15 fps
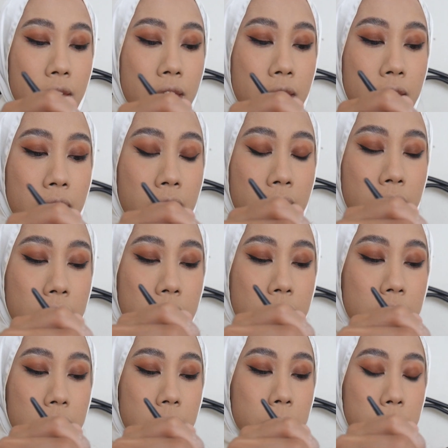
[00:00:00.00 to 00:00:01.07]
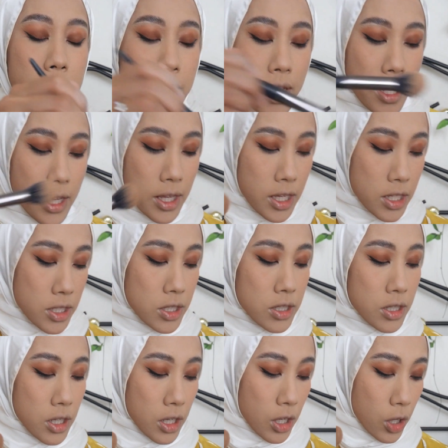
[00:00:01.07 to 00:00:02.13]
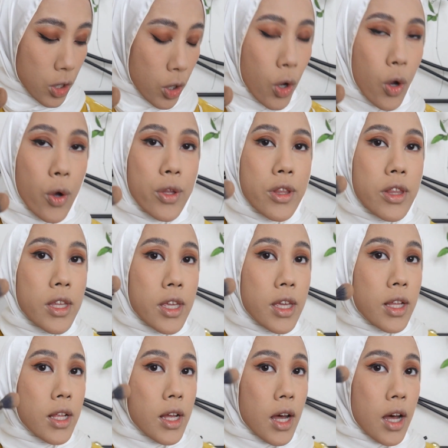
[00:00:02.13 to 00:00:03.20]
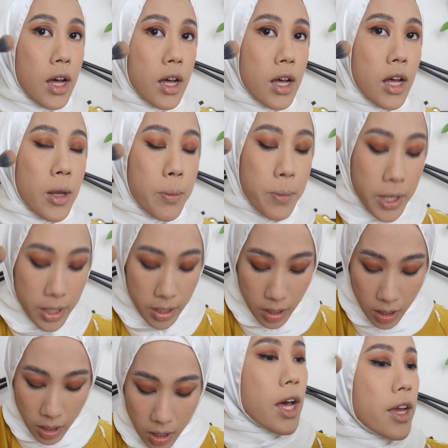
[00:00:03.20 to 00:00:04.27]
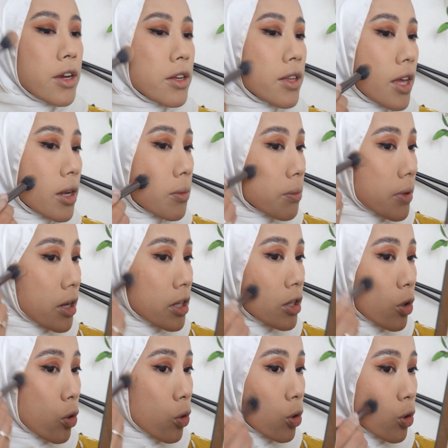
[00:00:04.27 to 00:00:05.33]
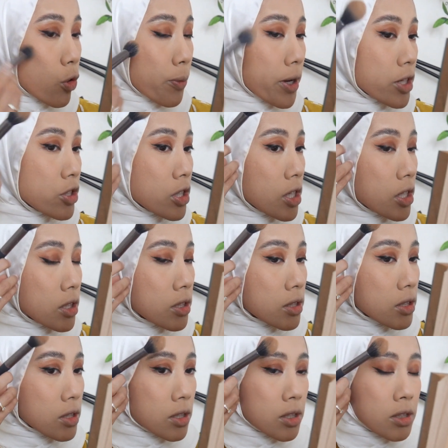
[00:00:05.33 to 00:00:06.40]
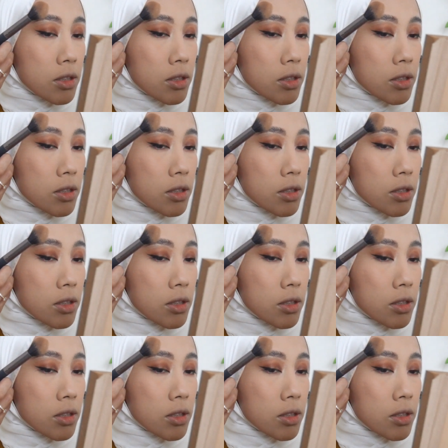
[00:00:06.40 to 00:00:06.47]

and apply it on the a bit higher than the hollow of my cheeks,